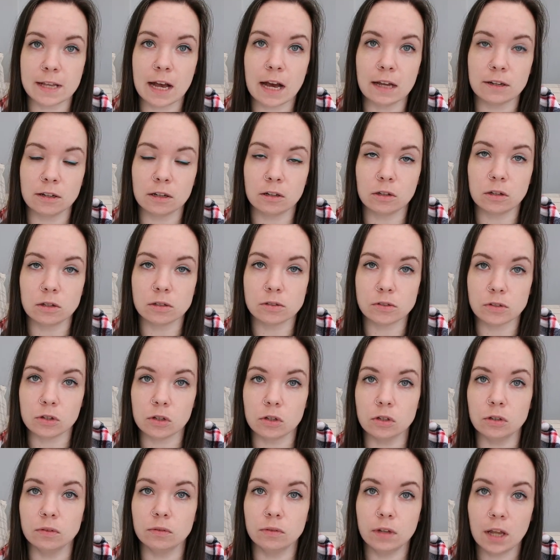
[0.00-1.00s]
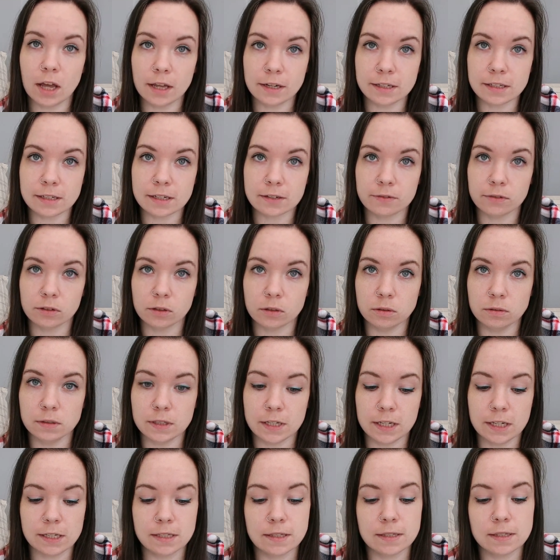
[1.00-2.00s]
had a lot of learning
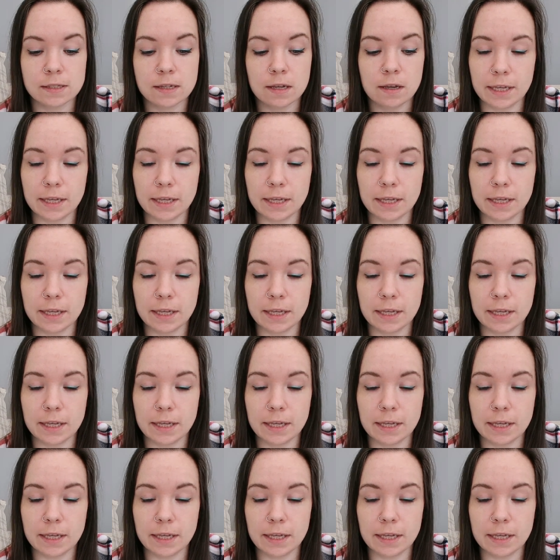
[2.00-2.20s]
difficulties.